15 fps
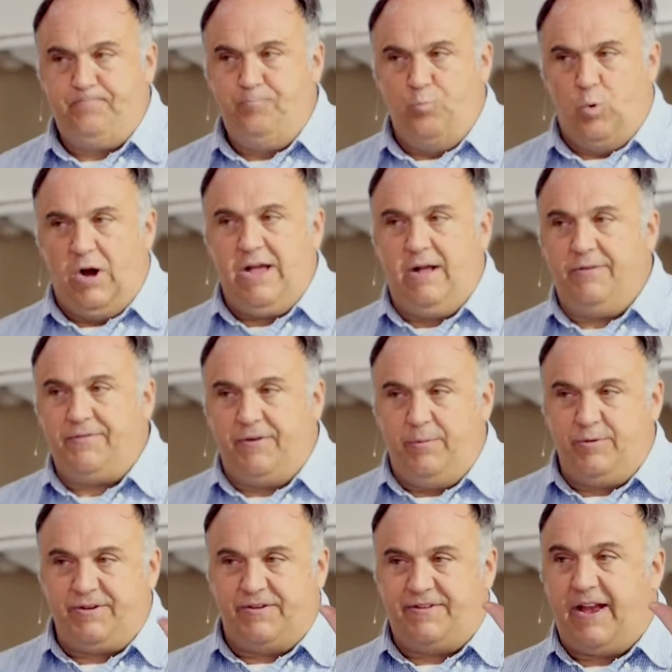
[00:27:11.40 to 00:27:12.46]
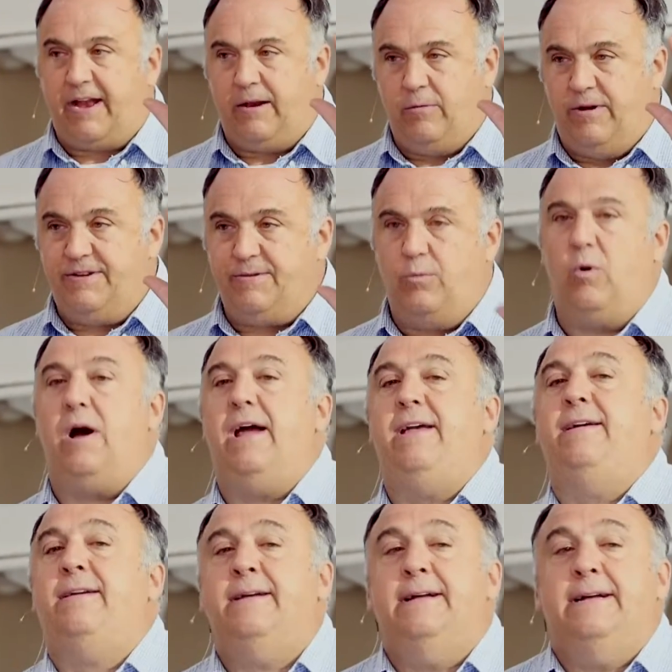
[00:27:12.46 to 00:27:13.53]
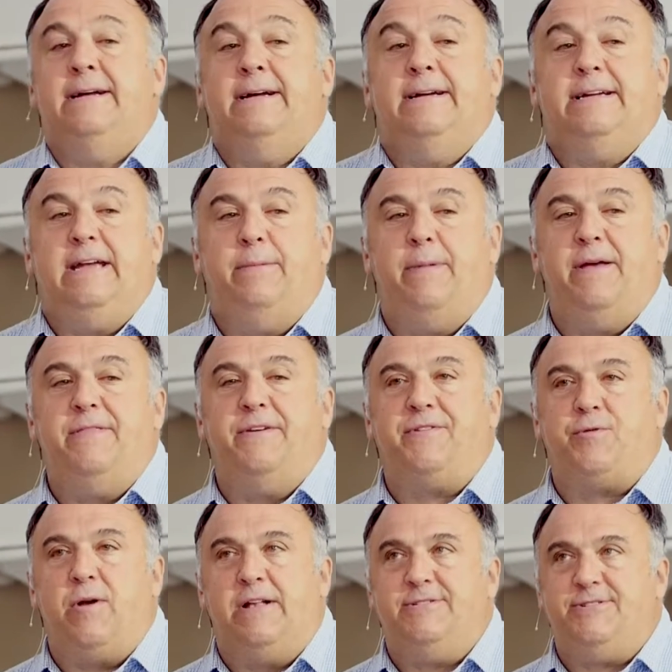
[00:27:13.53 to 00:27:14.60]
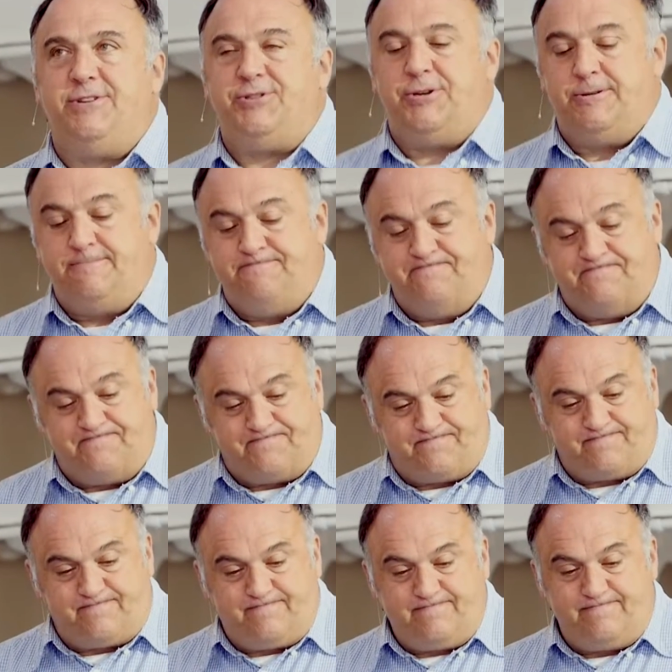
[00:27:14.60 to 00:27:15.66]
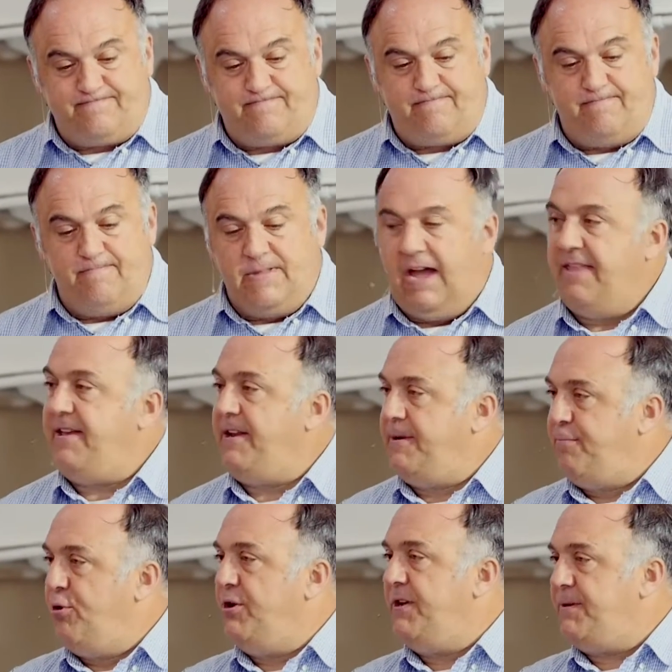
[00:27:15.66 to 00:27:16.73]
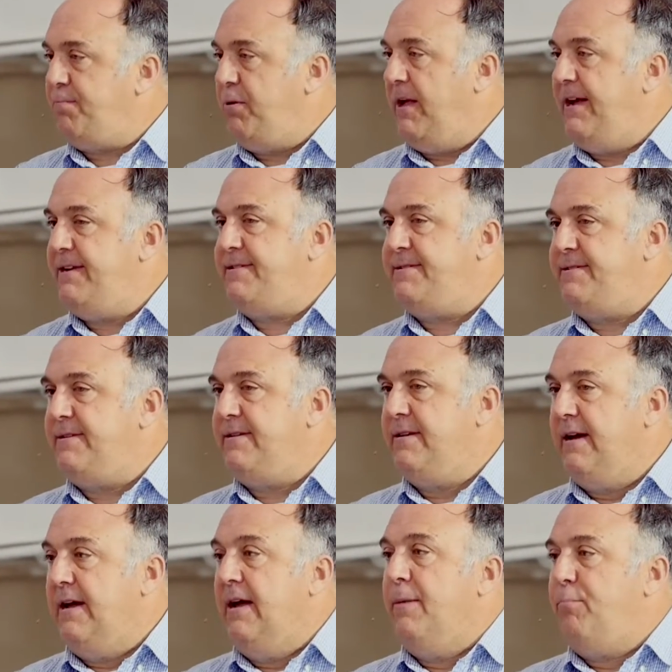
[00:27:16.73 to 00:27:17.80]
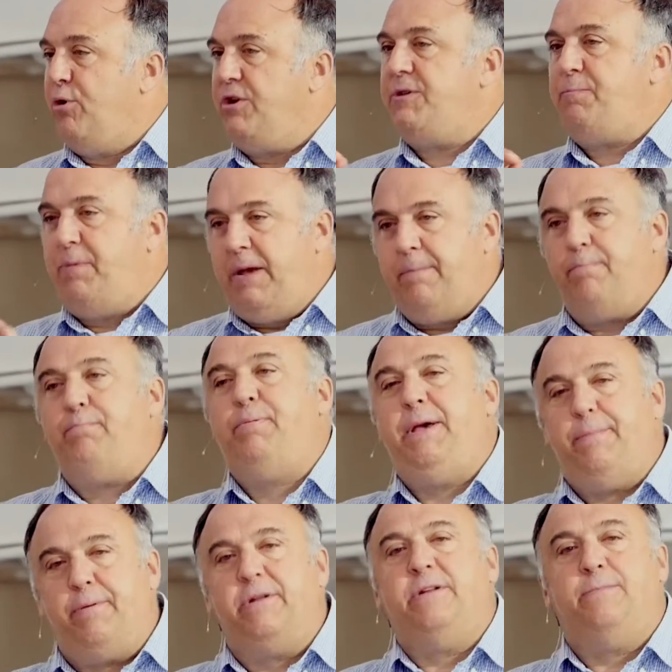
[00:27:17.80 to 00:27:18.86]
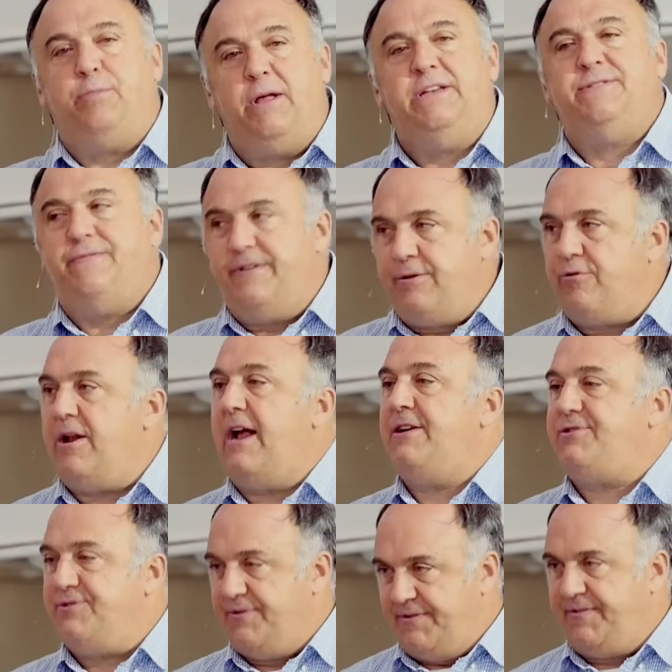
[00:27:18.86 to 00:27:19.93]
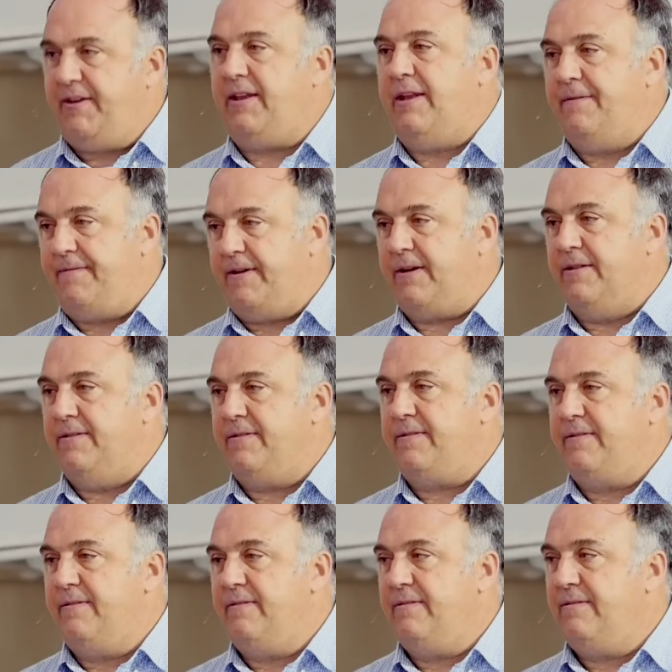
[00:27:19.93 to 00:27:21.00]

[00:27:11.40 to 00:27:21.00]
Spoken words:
Why else? There was a second reason why he made this transition. I think to put his people in a place of international significance.